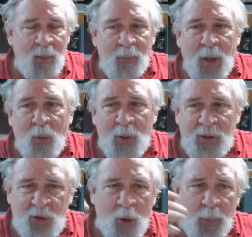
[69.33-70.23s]
But we
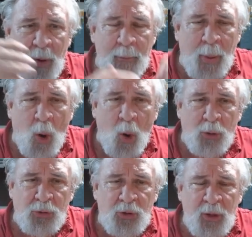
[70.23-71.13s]

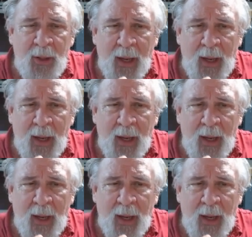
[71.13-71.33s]
superimposed